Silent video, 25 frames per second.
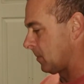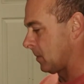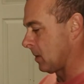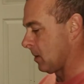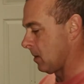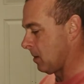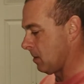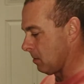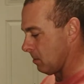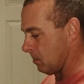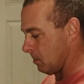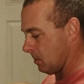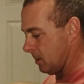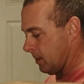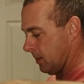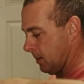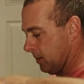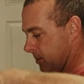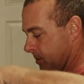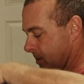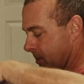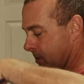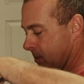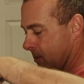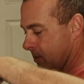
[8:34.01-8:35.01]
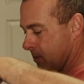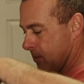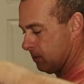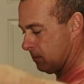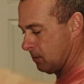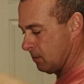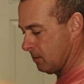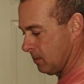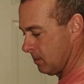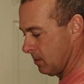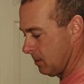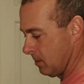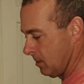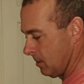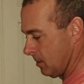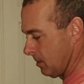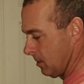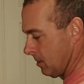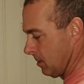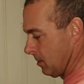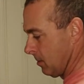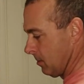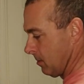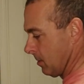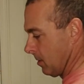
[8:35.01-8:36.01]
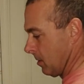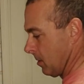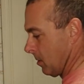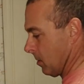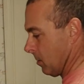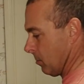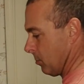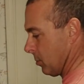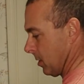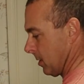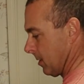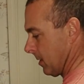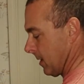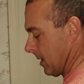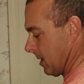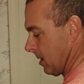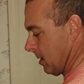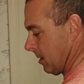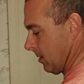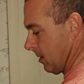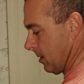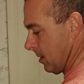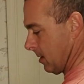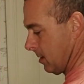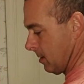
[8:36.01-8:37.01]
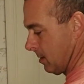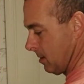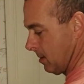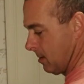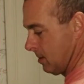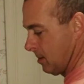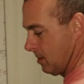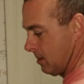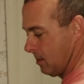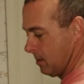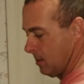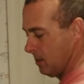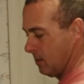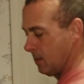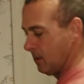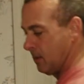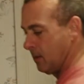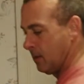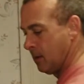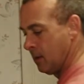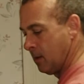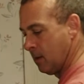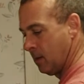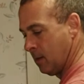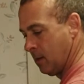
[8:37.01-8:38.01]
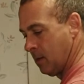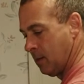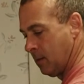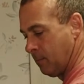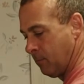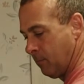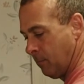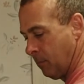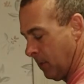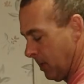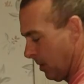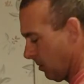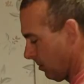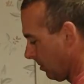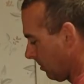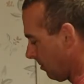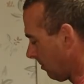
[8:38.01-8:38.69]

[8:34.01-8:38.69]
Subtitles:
All right. I'm going to put that on the plate with the